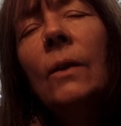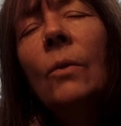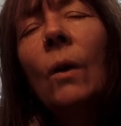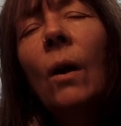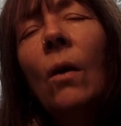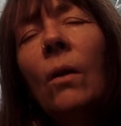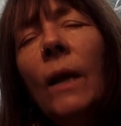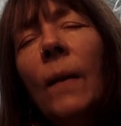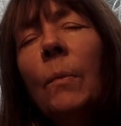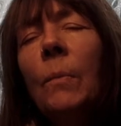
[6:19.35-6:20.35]
You are all
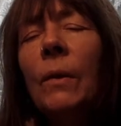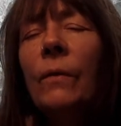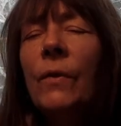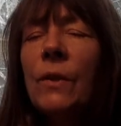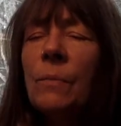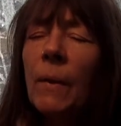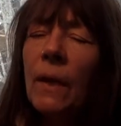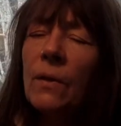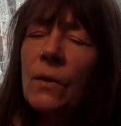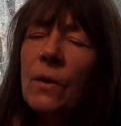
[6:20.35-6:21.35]
capable of this
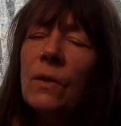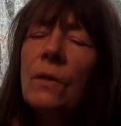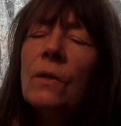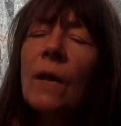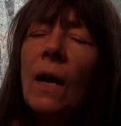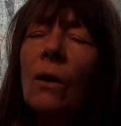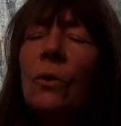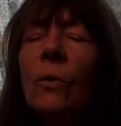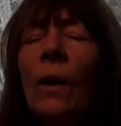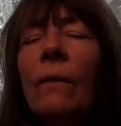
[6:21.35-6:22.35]
because this is how
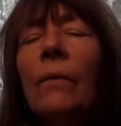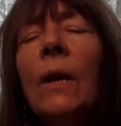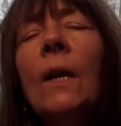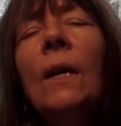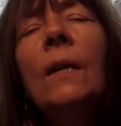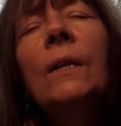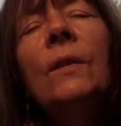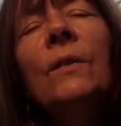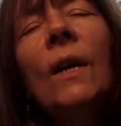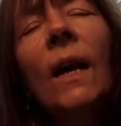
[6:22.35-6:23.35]
you have
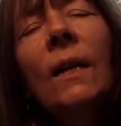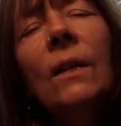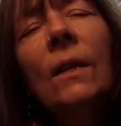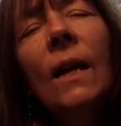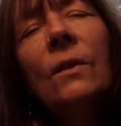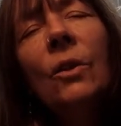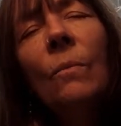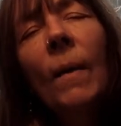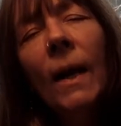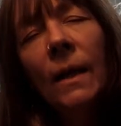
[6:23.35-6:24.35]
decided as
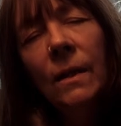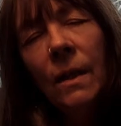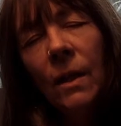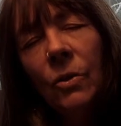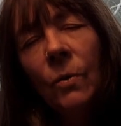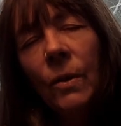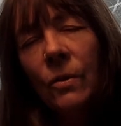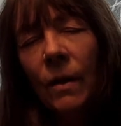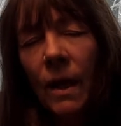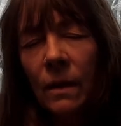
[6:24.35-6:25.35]
humanity to
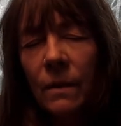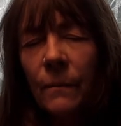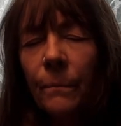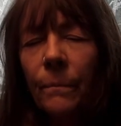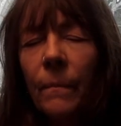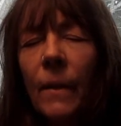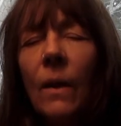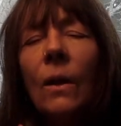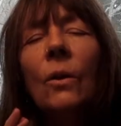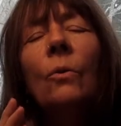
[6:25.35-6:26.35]
interact.
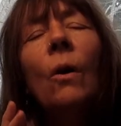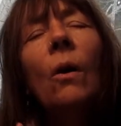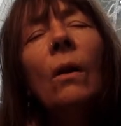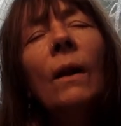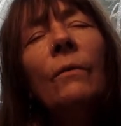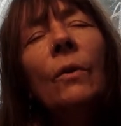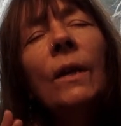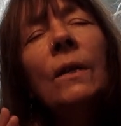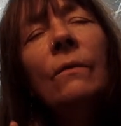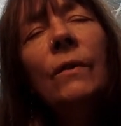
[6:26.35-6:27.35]
You all have your
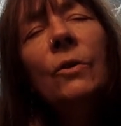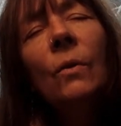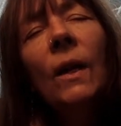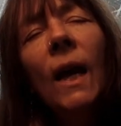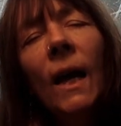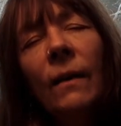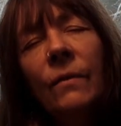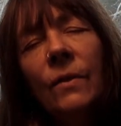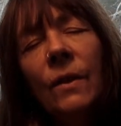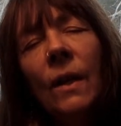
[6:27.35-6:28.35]
individual
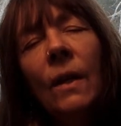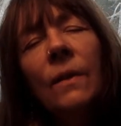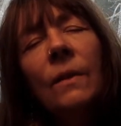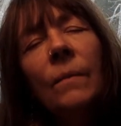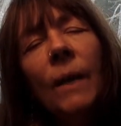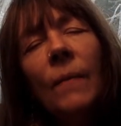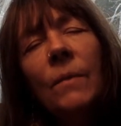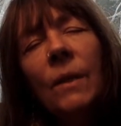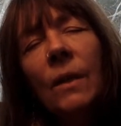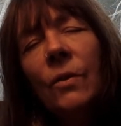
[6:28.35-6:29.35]
lives.
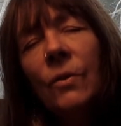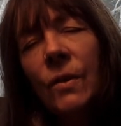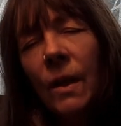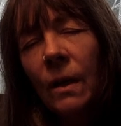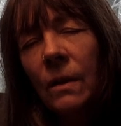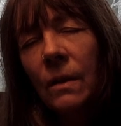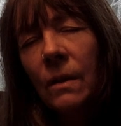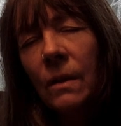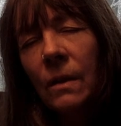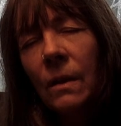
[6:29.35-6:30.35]
Sometimes they intersect.
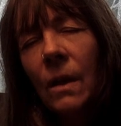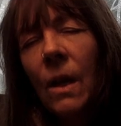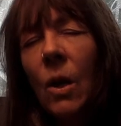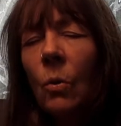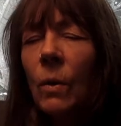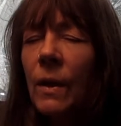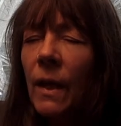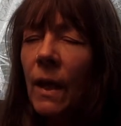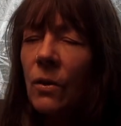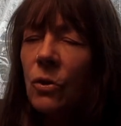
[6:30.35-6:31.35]
When
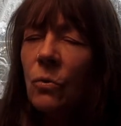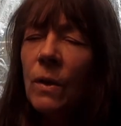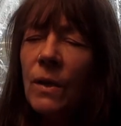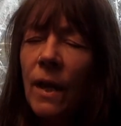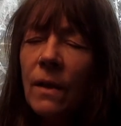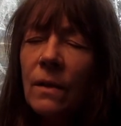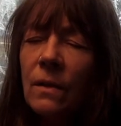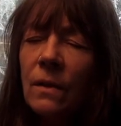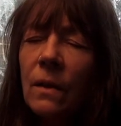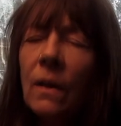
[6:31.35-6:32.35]
they get too
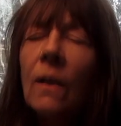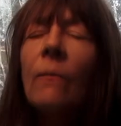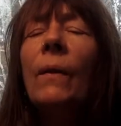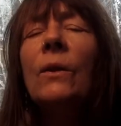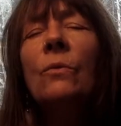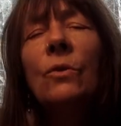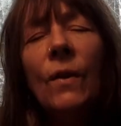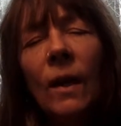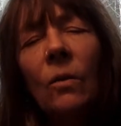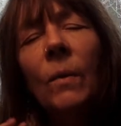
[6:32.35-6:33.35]
intense, then you
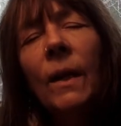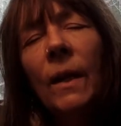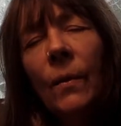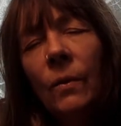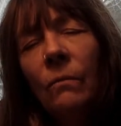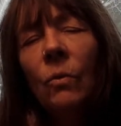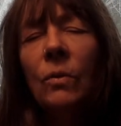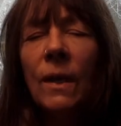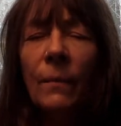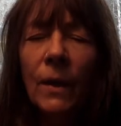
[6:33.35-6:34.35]
strangle one another and roll
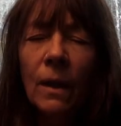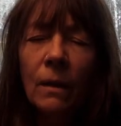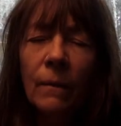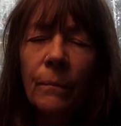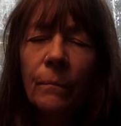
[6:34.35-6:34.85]
down the hill.